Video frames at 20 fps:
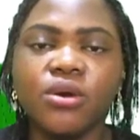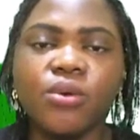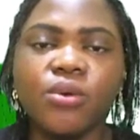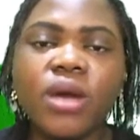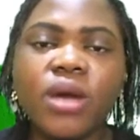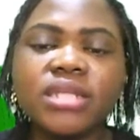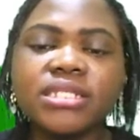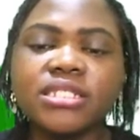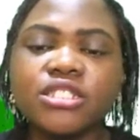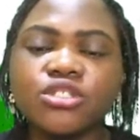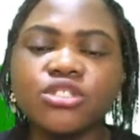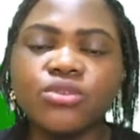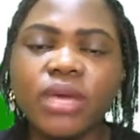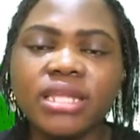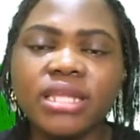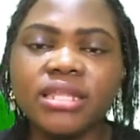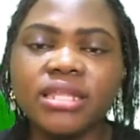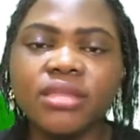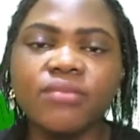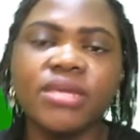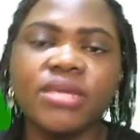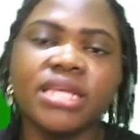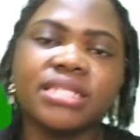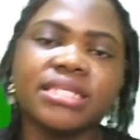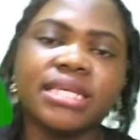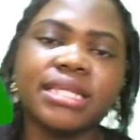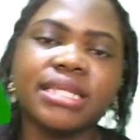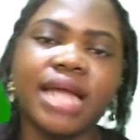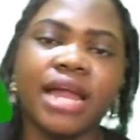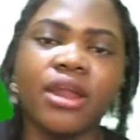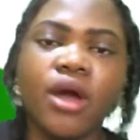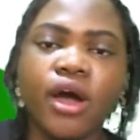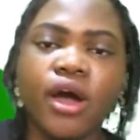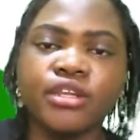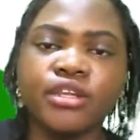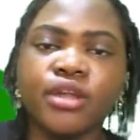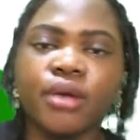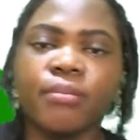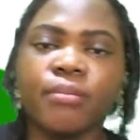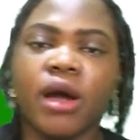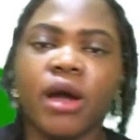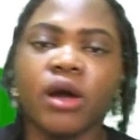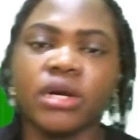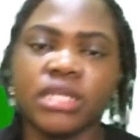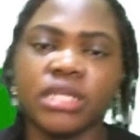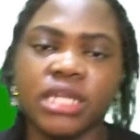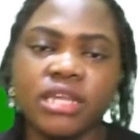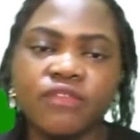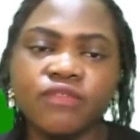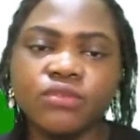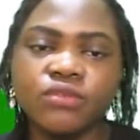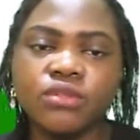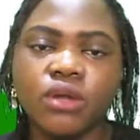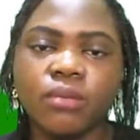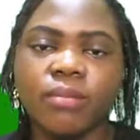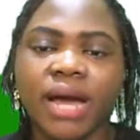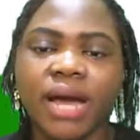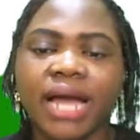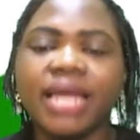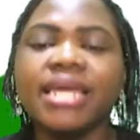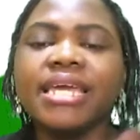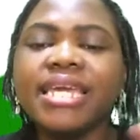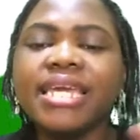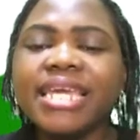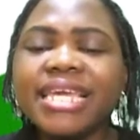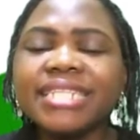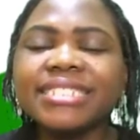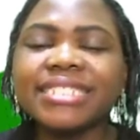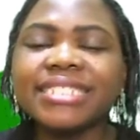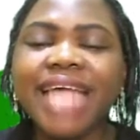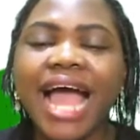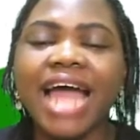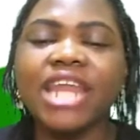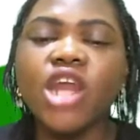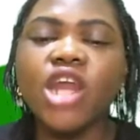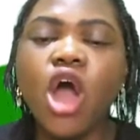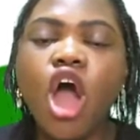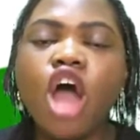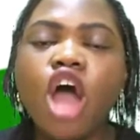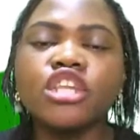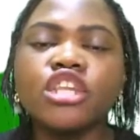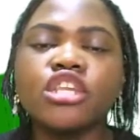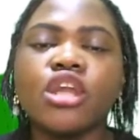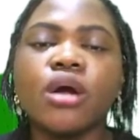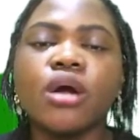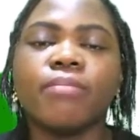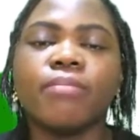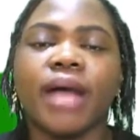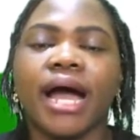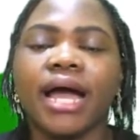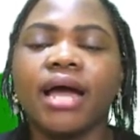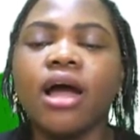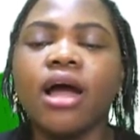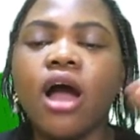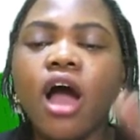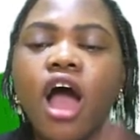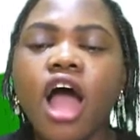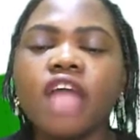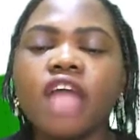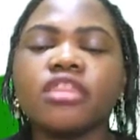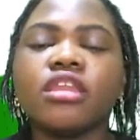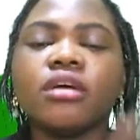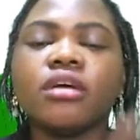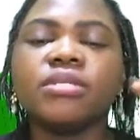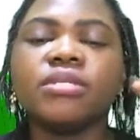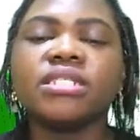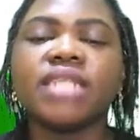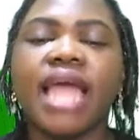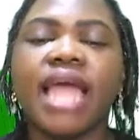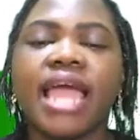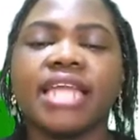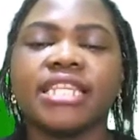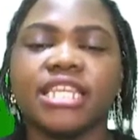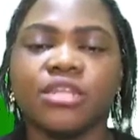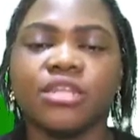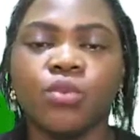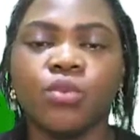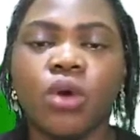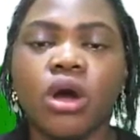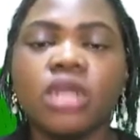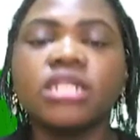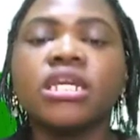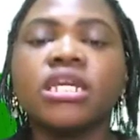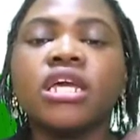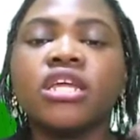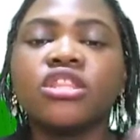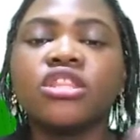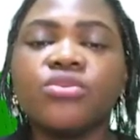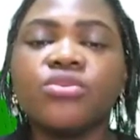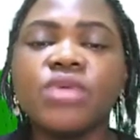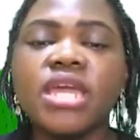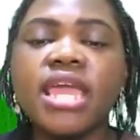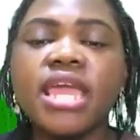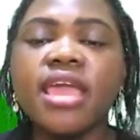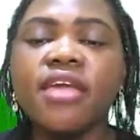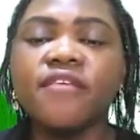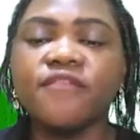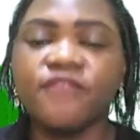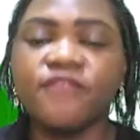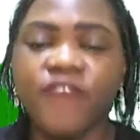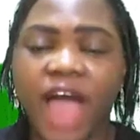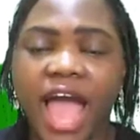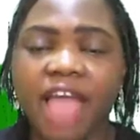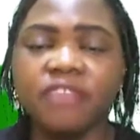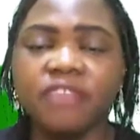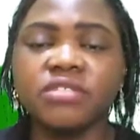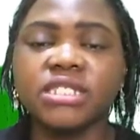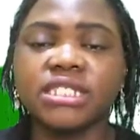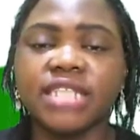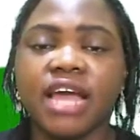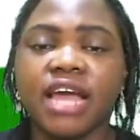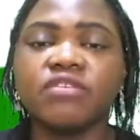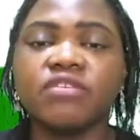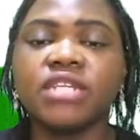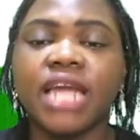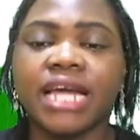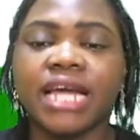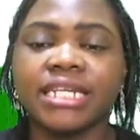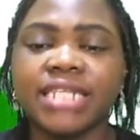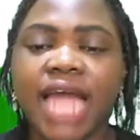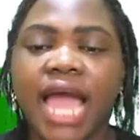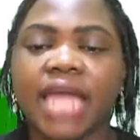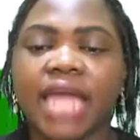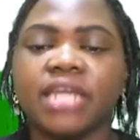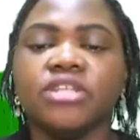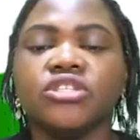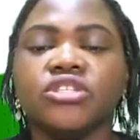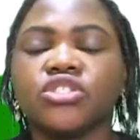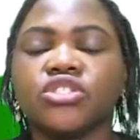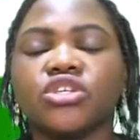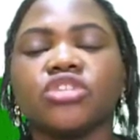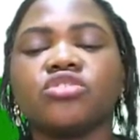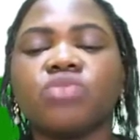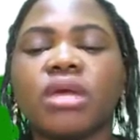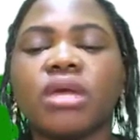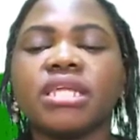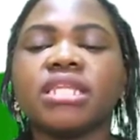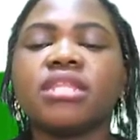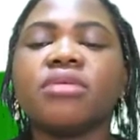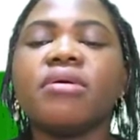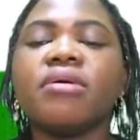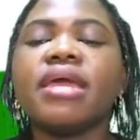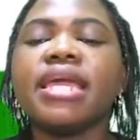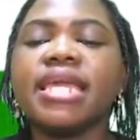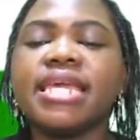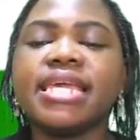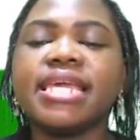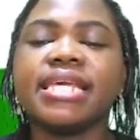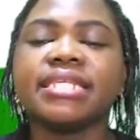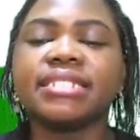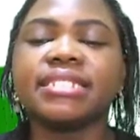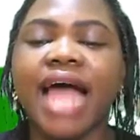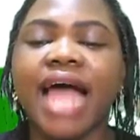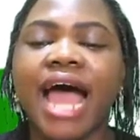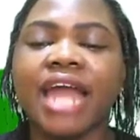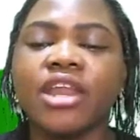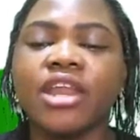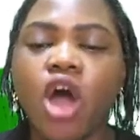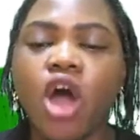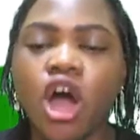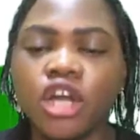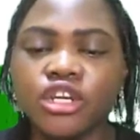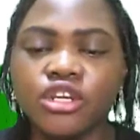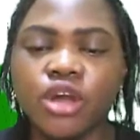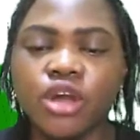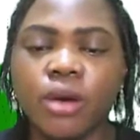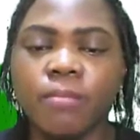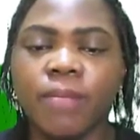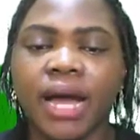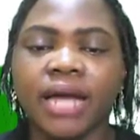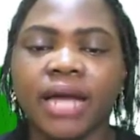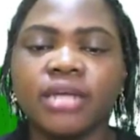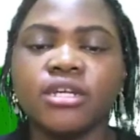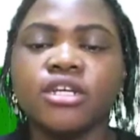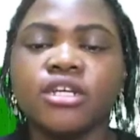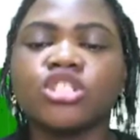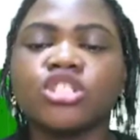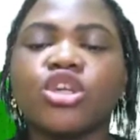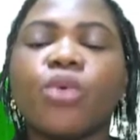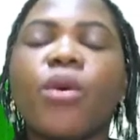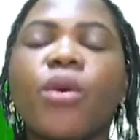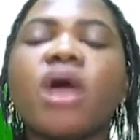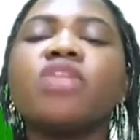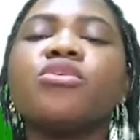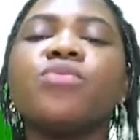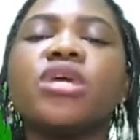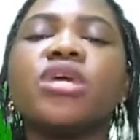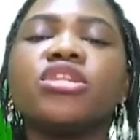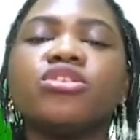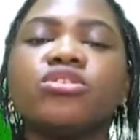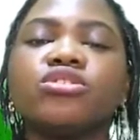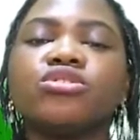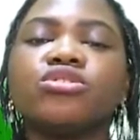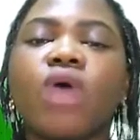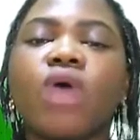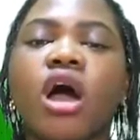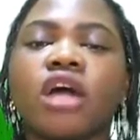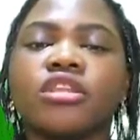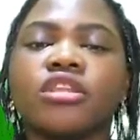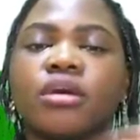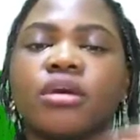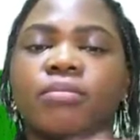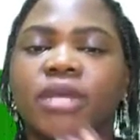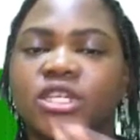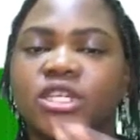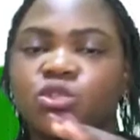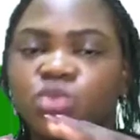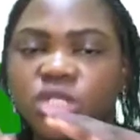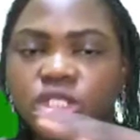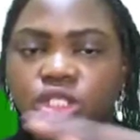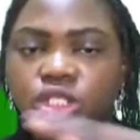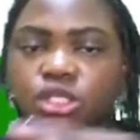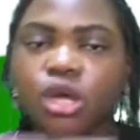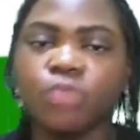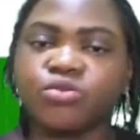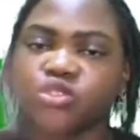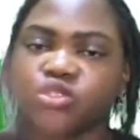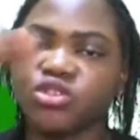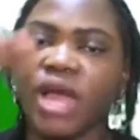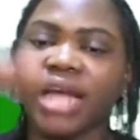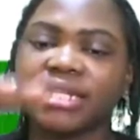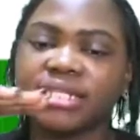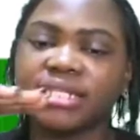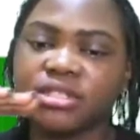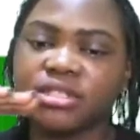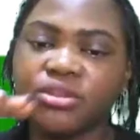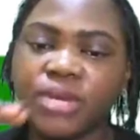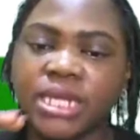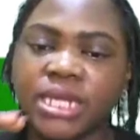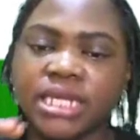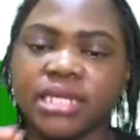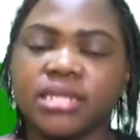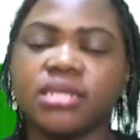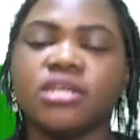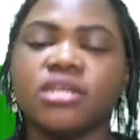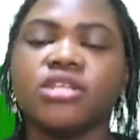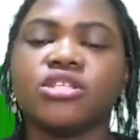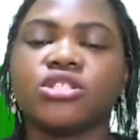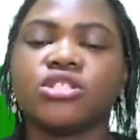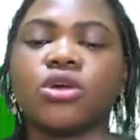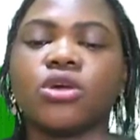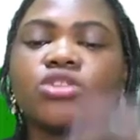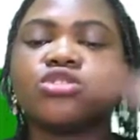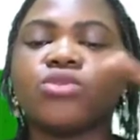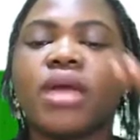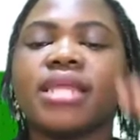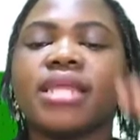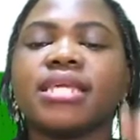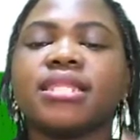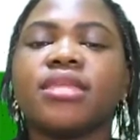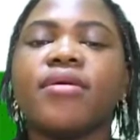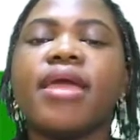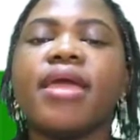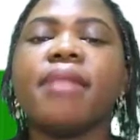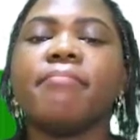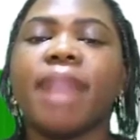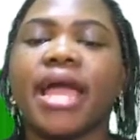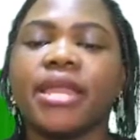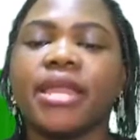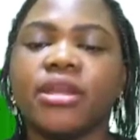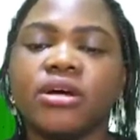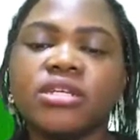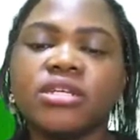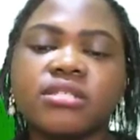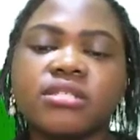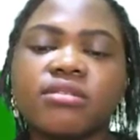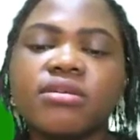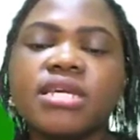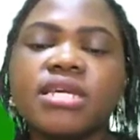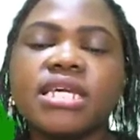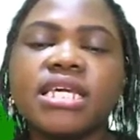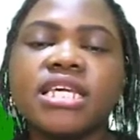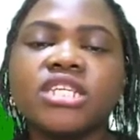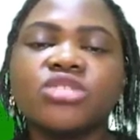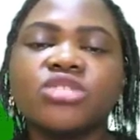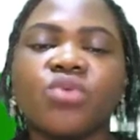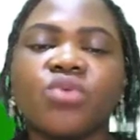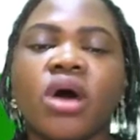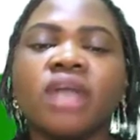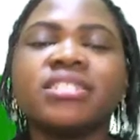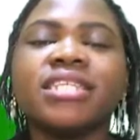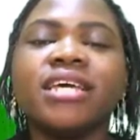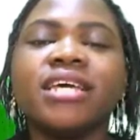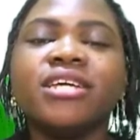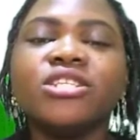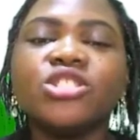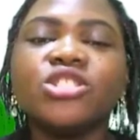What is 23? Is it an odd number or an even number? It's an odd number. Odd numbers end in 1, 3, 5, 7, and 9. So 23 is an odd number. So what do we do to odd numbers? We subtract 3. So 23 minus 3 is what?